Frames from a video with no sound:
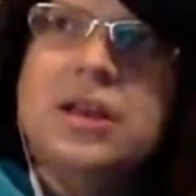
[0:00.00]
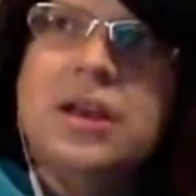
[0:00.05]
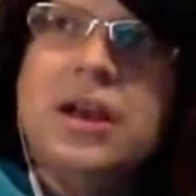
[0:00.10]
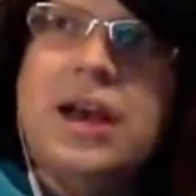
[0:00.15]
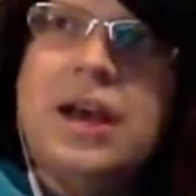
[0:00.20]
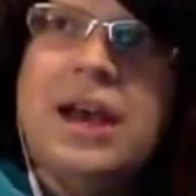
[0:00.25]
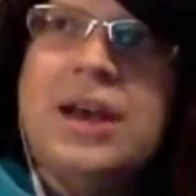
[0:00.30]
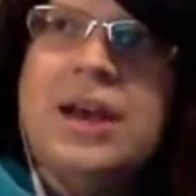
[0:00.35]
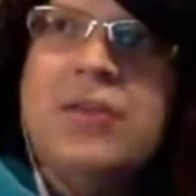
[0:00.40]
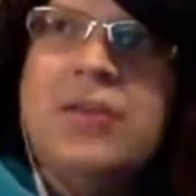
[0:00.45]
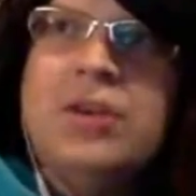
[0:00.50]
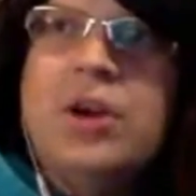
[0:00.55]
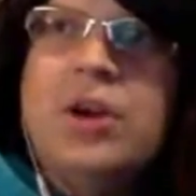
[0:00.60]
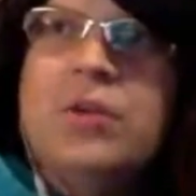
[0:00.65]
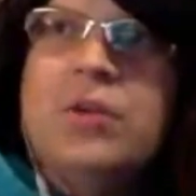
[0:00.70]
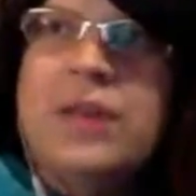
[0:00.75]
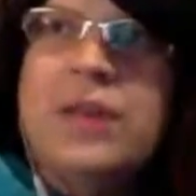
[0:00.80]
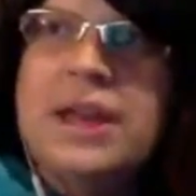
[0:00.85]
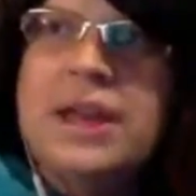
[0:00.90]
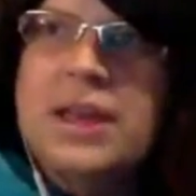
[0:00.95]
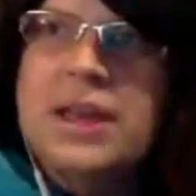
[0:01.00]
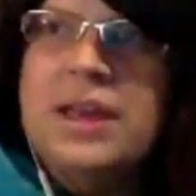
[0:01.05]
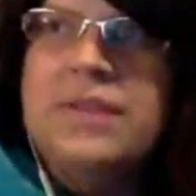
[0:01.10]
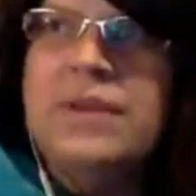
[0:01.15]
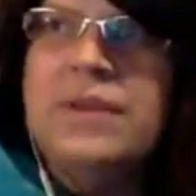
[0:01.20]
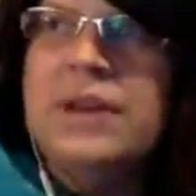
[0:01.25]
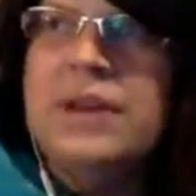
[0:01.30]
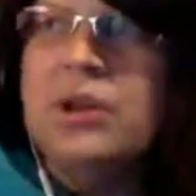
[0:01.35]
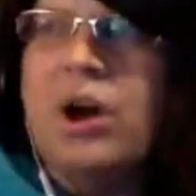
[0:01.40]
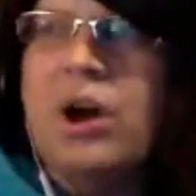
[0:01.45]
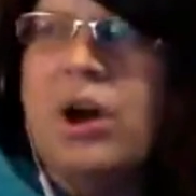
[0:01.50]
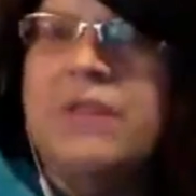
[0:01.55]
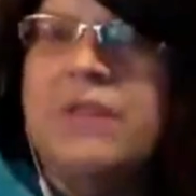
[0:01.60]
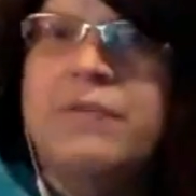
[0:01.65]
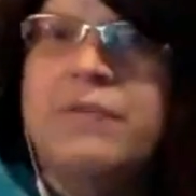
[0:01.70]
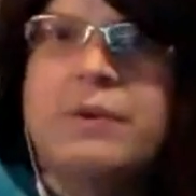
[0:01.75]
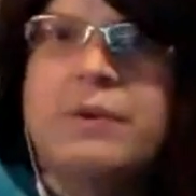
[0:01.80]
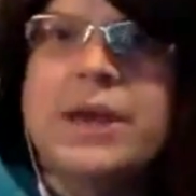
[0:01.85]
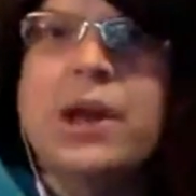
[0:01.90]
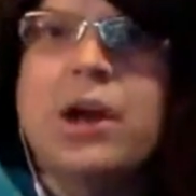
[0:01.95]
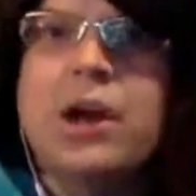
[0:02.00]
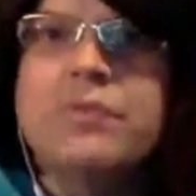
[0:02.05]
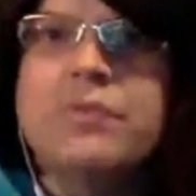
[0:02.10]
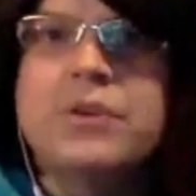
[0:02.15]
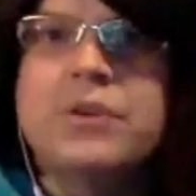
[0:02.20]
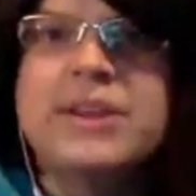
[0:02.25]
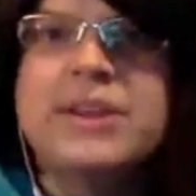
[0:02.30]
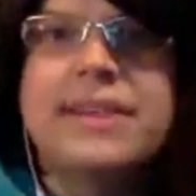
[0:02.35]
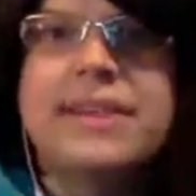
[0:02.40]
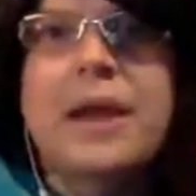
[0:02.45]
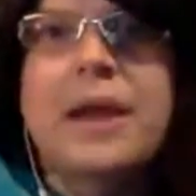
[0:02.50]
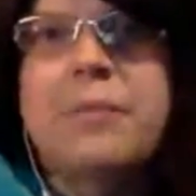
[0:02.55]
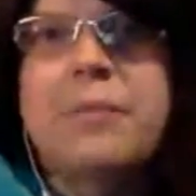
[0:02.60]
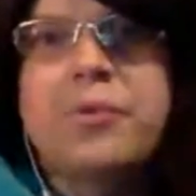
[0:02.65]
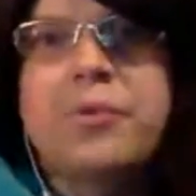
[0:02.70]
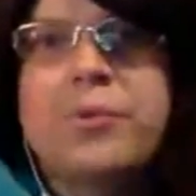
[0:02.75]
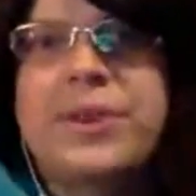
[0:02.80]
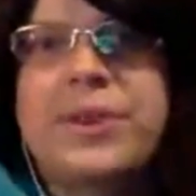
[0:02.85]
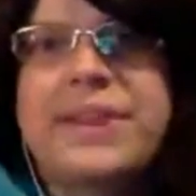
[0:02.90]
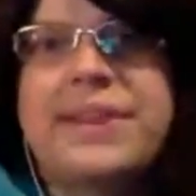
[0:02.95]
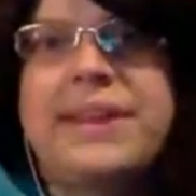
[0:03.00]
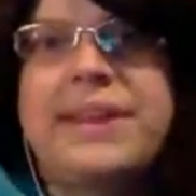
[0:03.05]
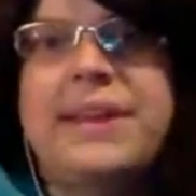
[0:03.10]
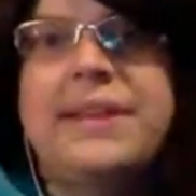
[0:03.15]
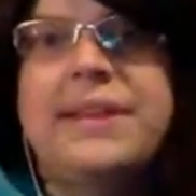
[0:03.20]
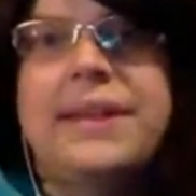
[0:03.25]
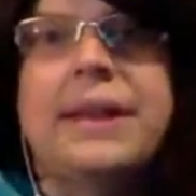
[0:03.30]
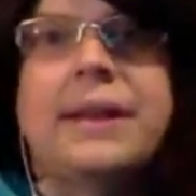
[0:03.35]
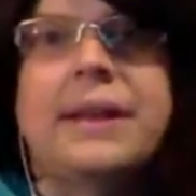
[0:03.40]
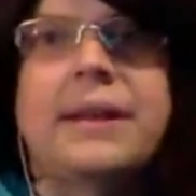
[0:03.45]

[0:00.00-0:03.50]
I don't know, like even Godfrey slept through the season.